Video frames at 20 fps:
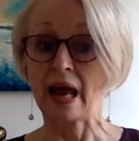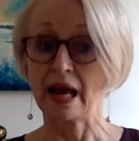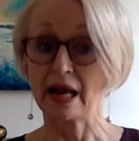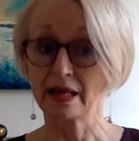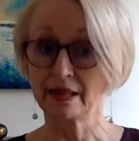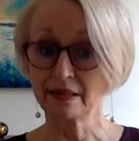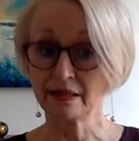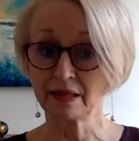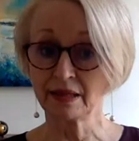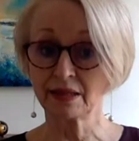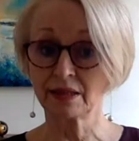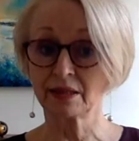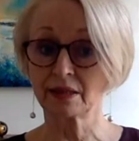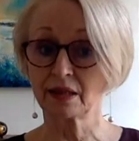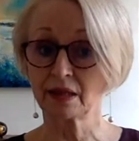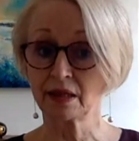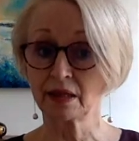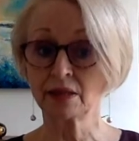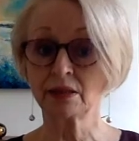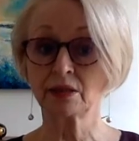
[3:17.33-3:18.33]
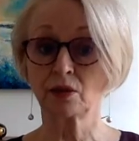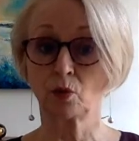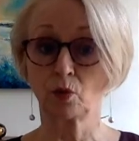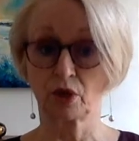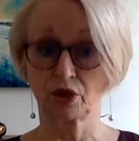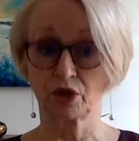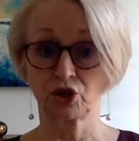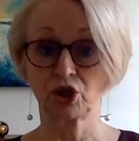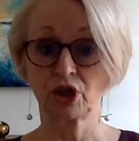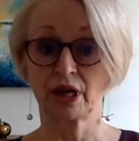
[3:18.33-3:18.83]
And this is
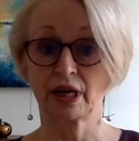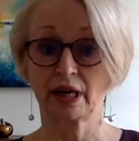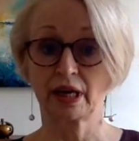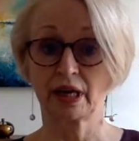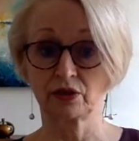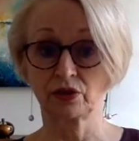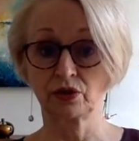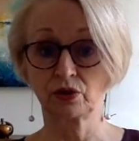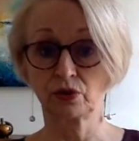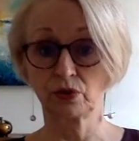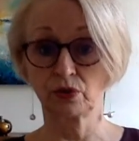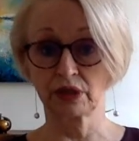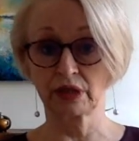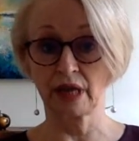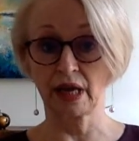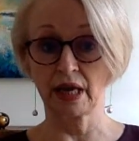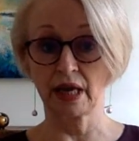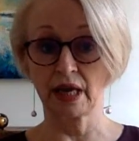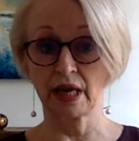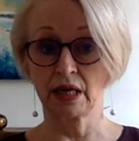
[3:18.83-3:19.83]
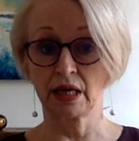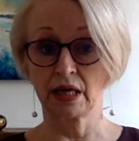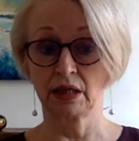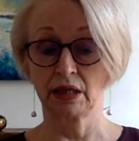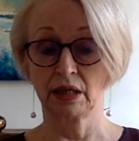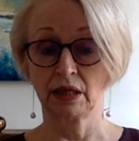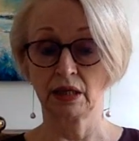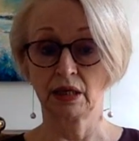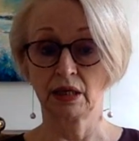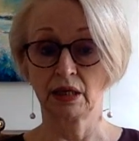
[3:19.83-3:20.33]
what she had to say.
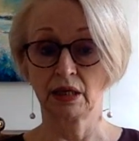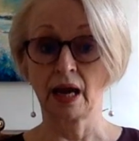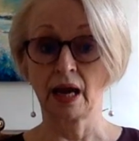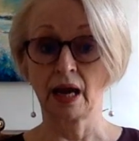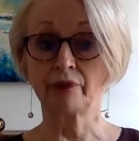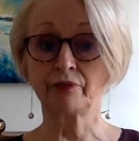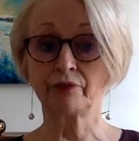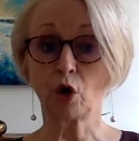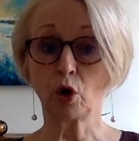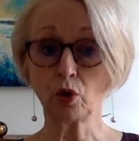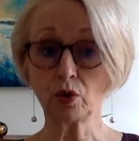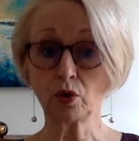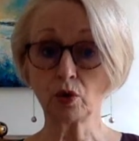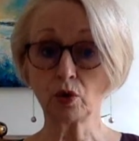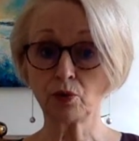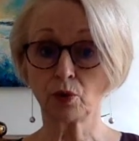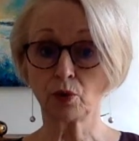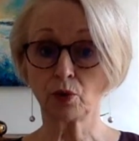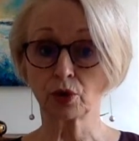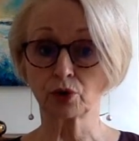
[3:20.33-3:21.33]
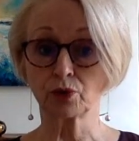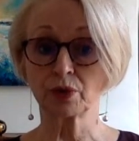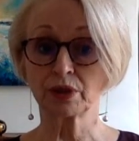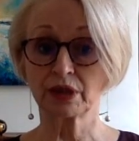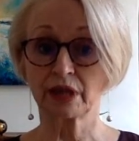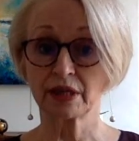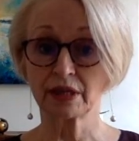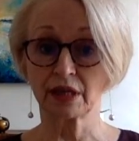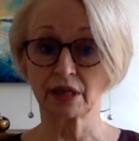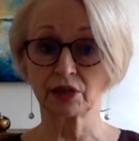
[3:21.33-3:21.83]
I've only worked with
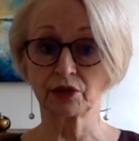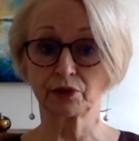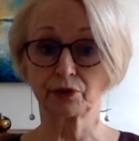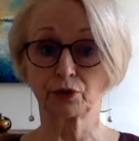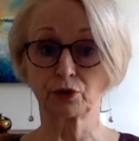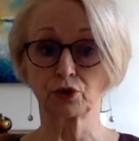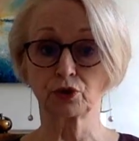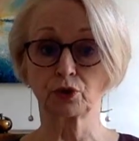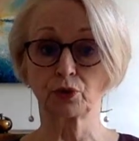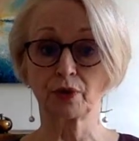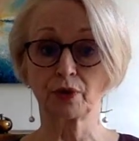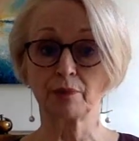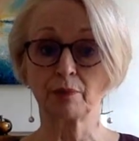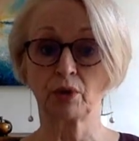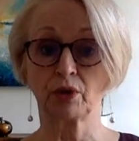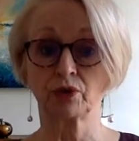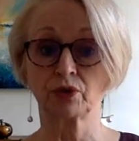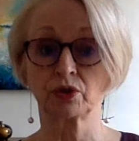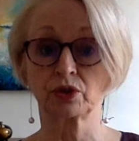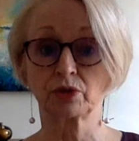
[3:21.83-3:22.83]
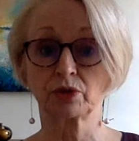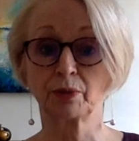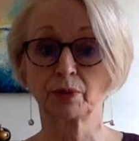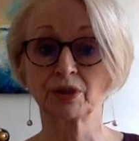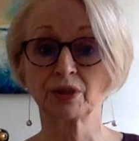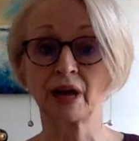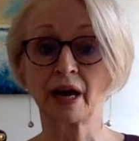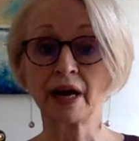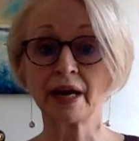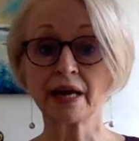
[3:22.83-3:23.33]
Agnes for 3 months,
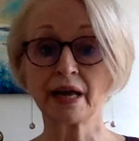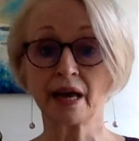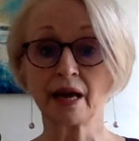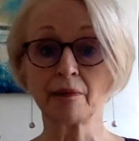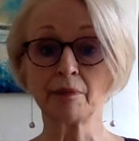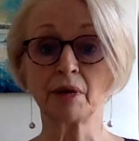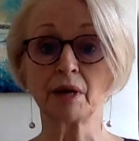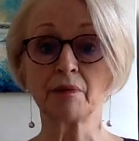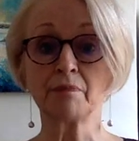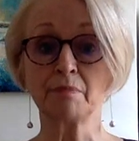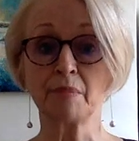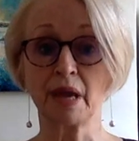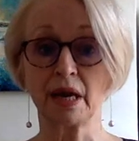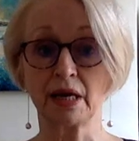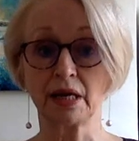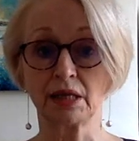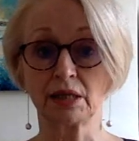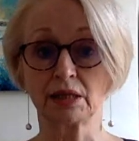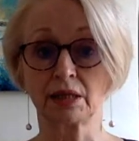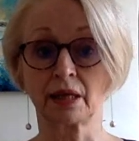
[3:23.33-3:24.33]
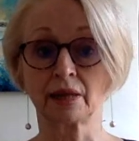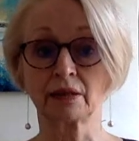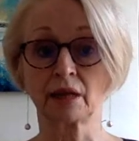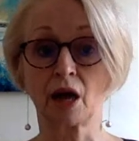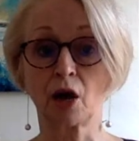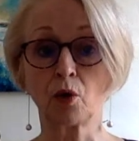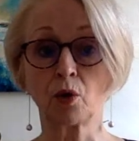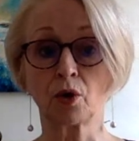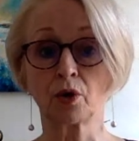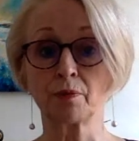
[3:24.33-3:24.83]
but I am amazed at
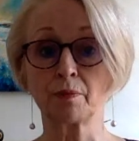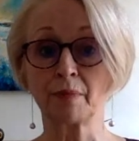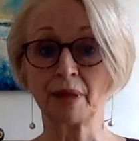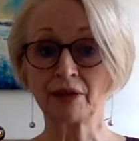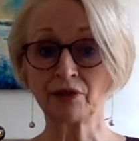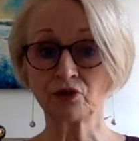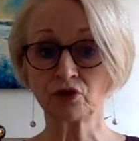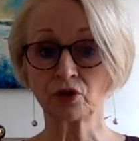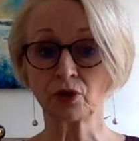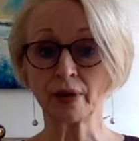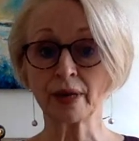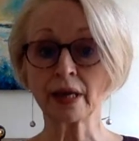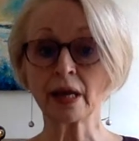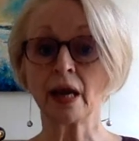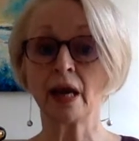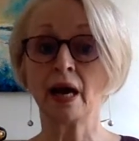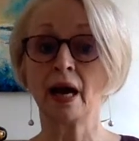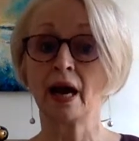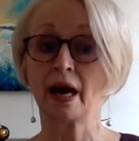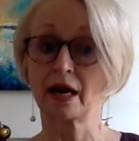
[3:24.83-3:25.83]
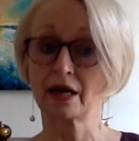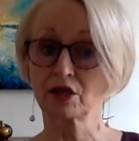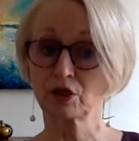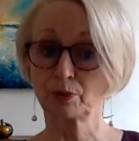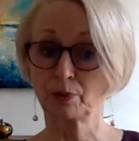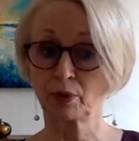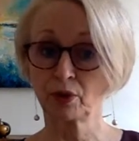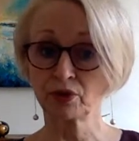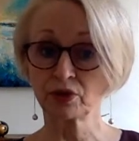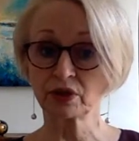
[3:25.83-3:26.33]
how her mentoring has
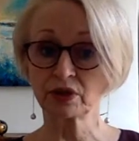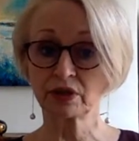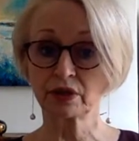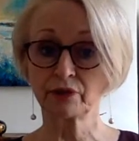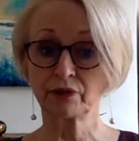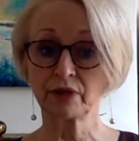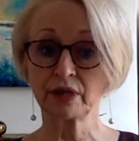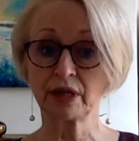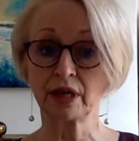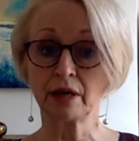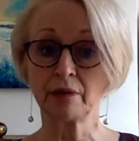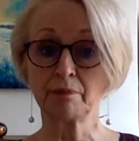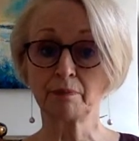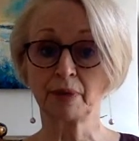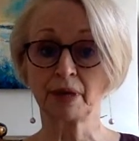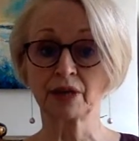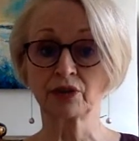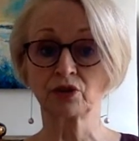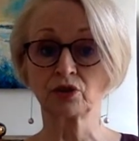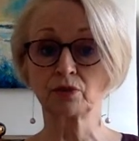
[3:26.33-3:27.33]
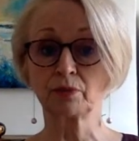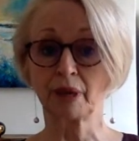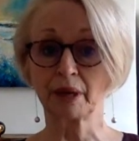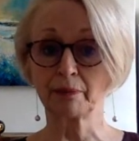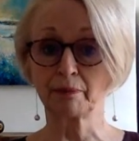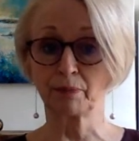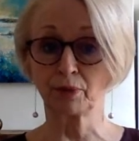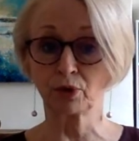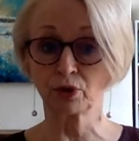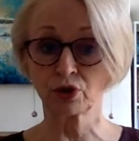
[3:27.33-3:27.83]
positively impacted my
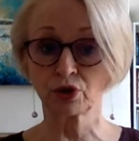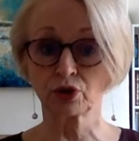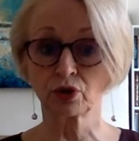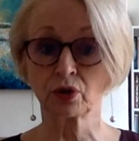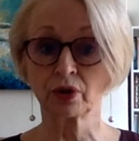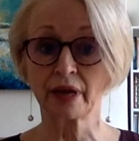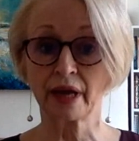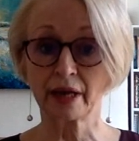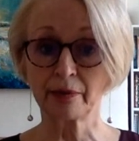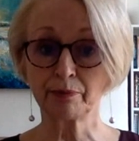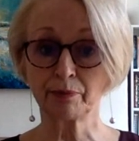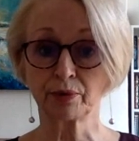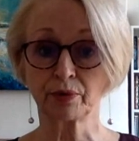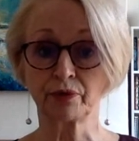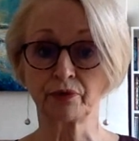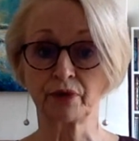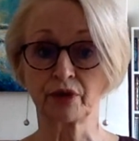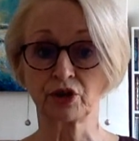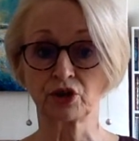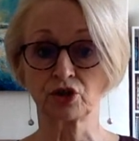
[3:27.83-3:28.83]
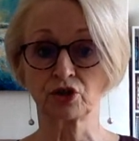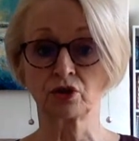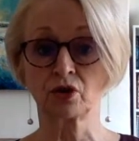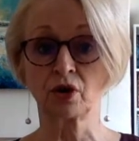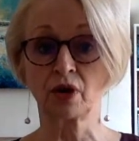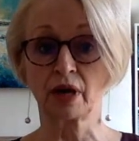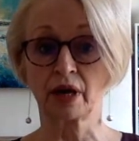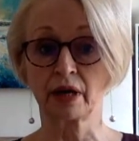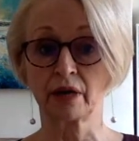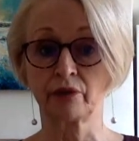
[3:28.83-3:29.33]
personal and
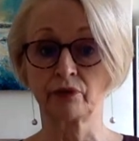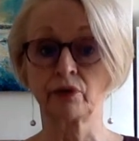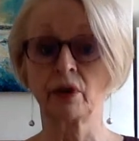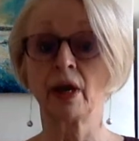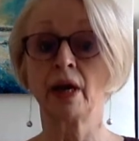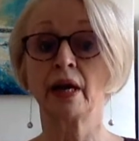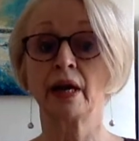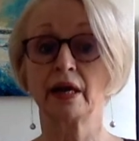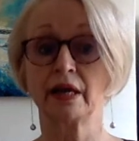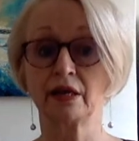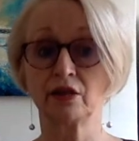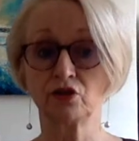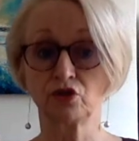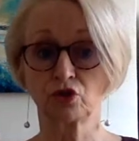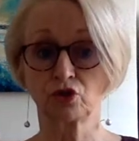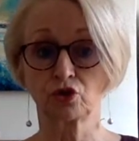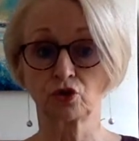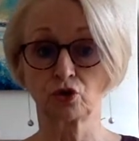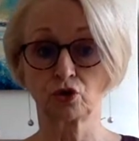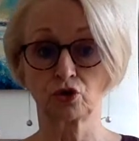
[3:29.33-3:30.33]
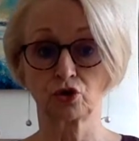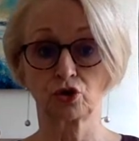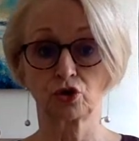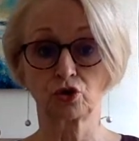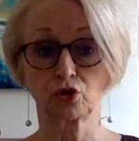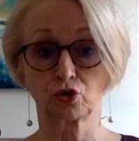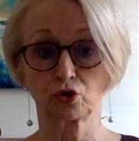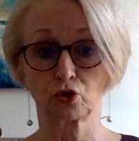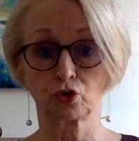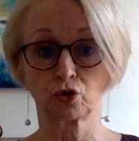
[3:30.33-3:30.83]
professional life in such a
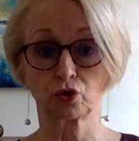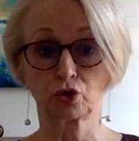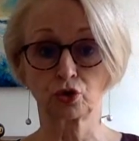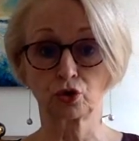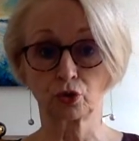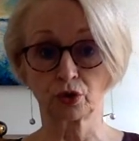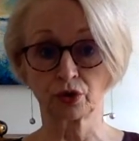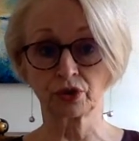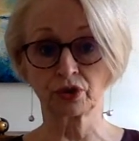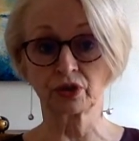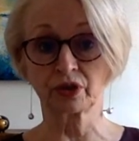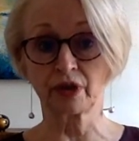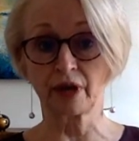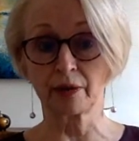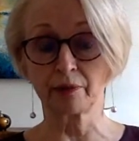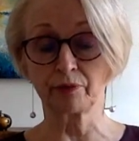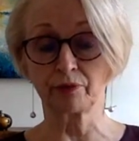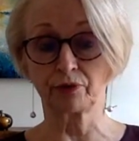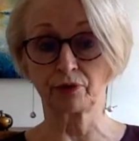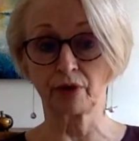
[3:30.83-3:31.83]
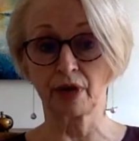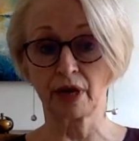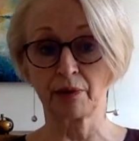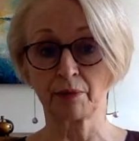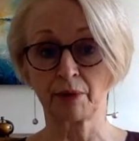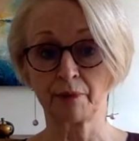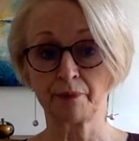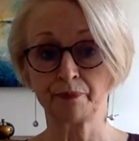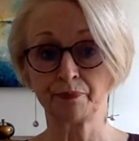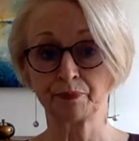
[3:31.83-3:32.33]
short time
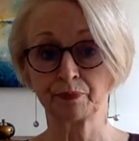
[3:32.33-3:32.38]
frame.